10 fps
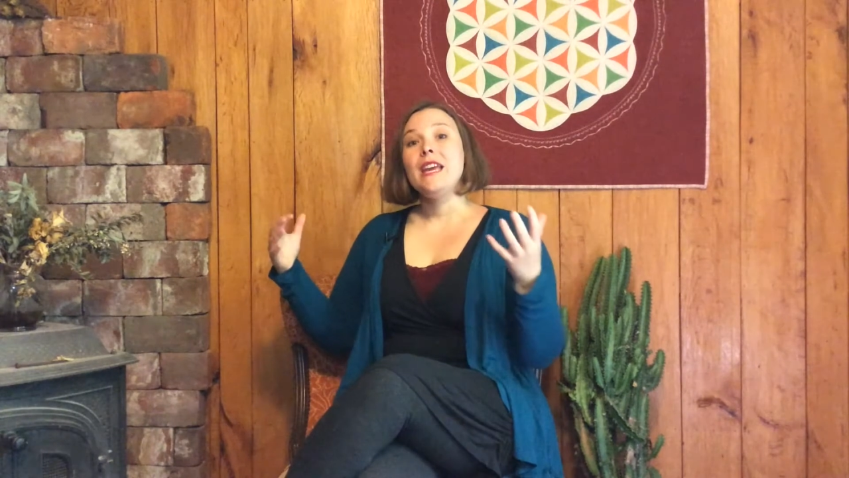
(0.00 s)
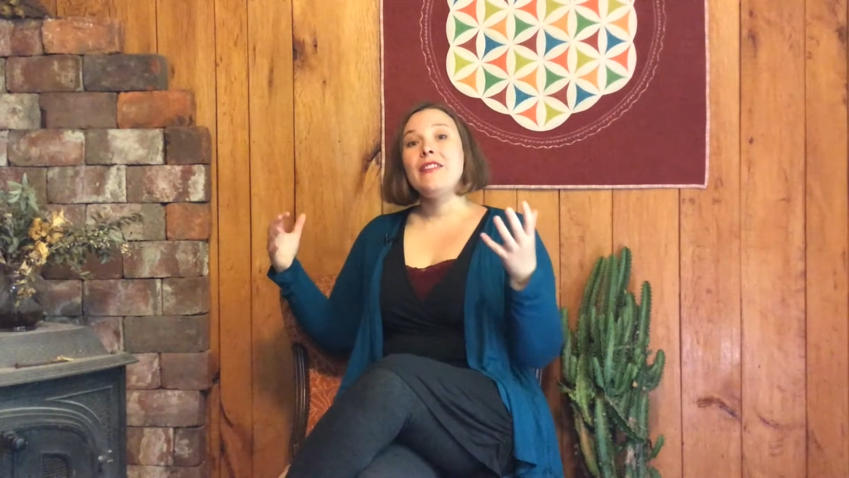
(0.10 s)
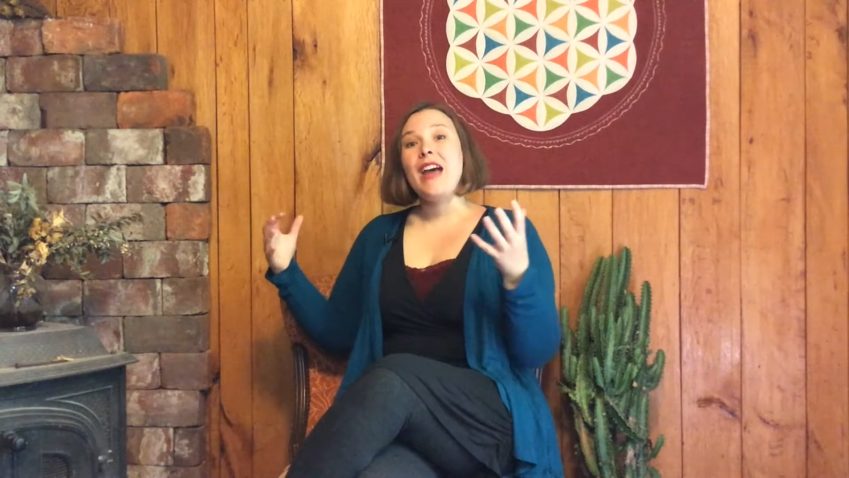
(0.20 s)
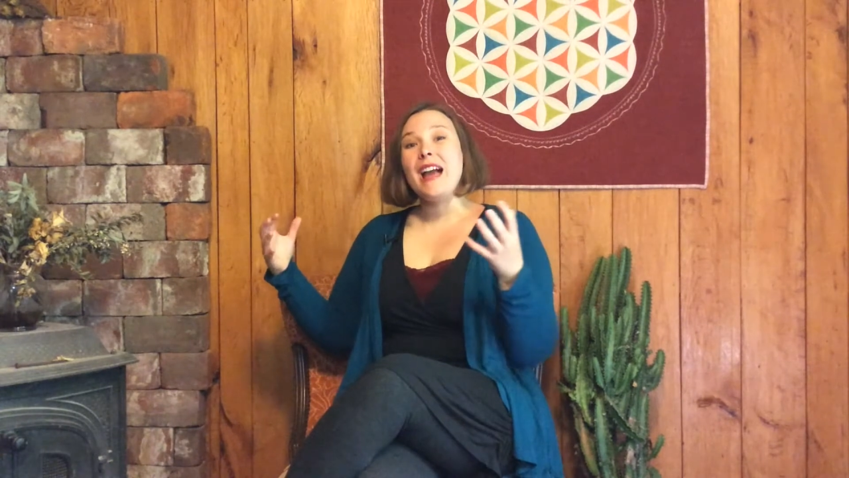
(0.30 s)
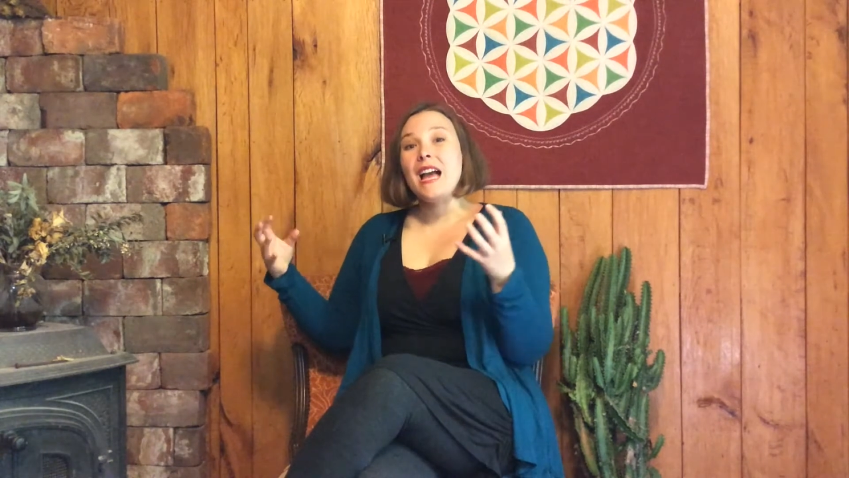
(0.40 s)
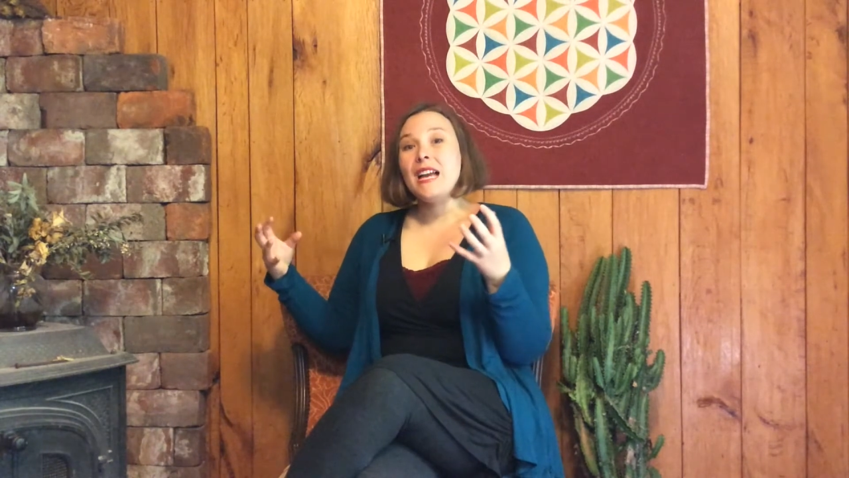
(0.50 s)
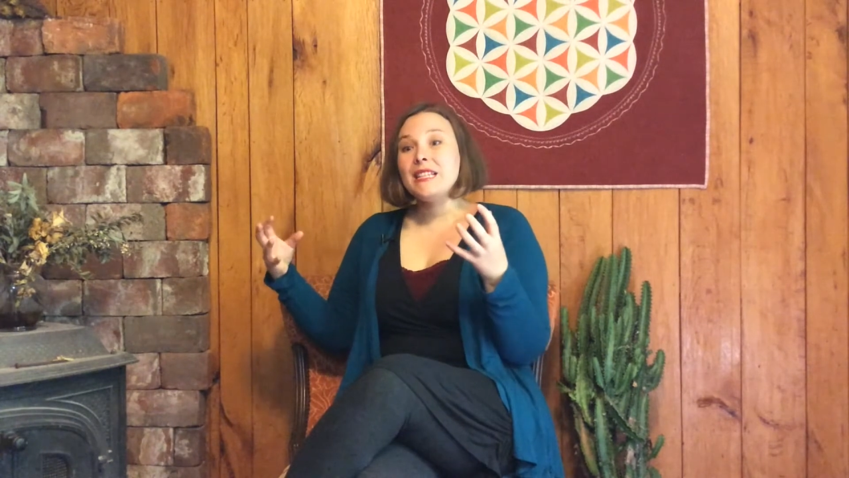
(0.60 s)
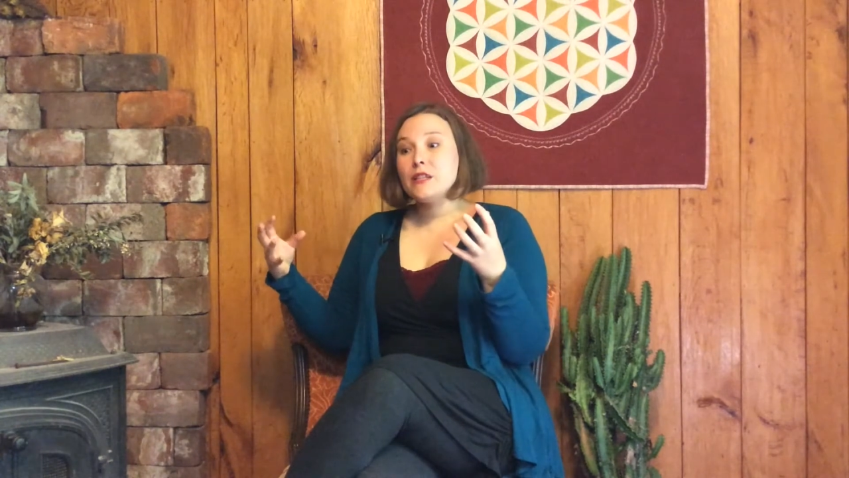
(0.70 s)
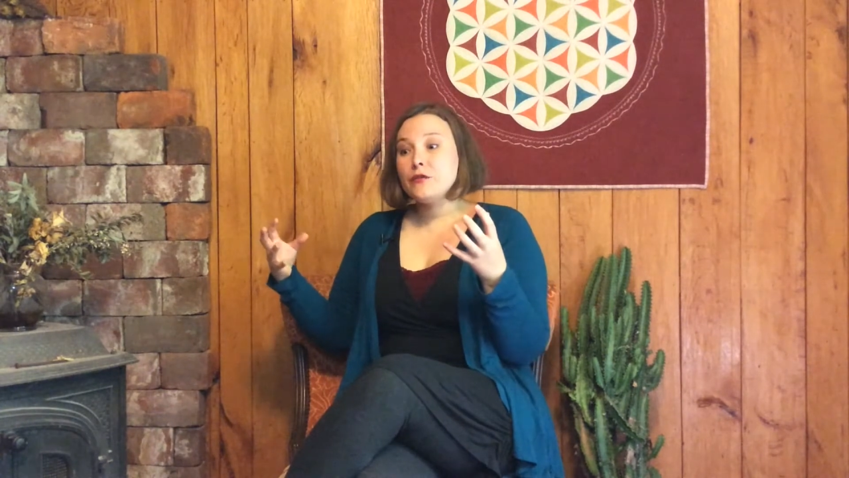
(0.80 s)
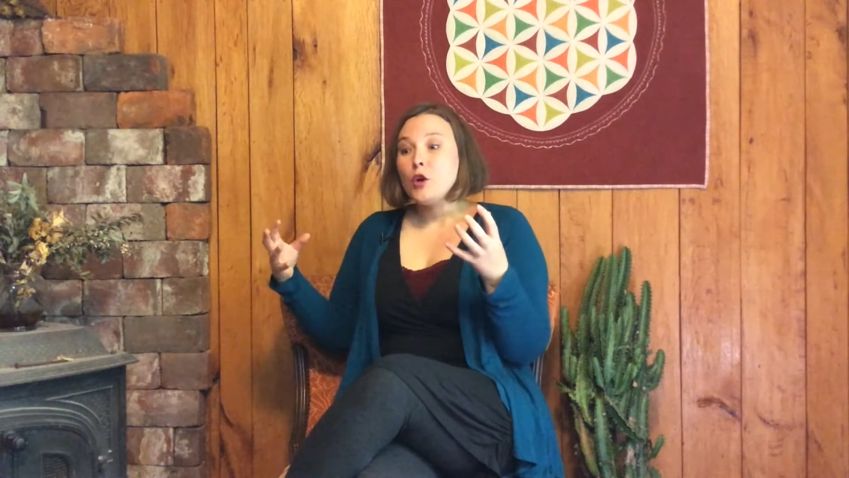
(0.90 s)
in that
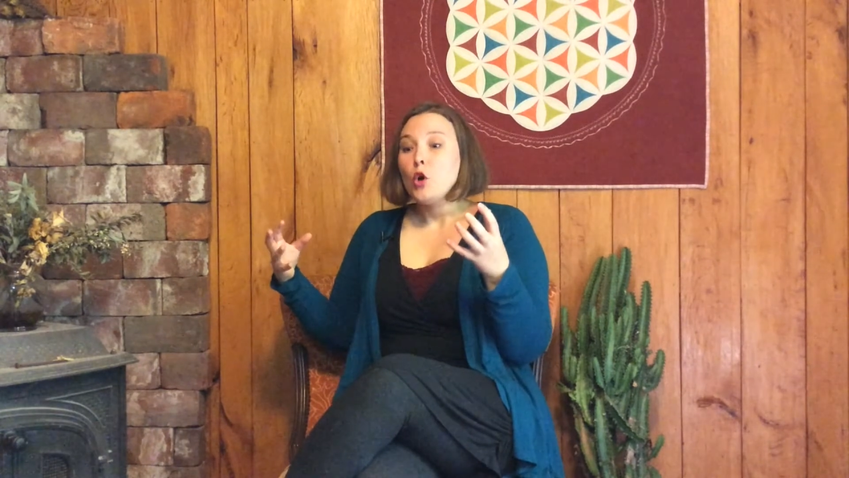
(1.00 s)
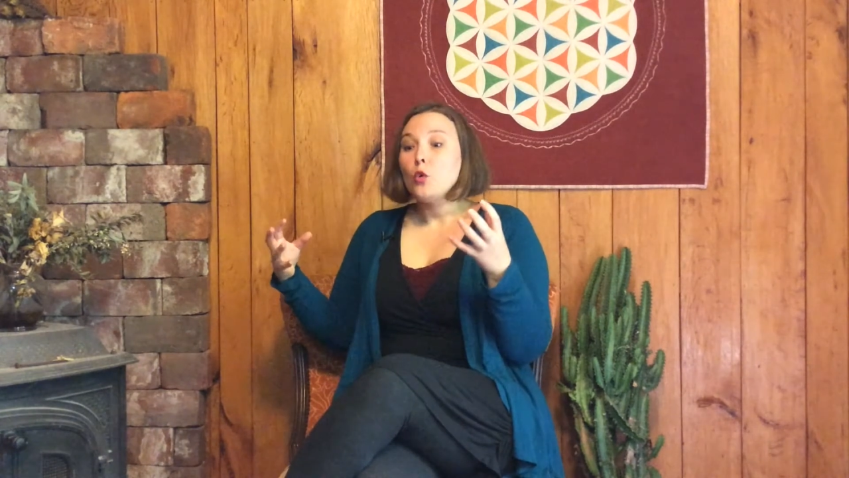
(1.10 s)
kind of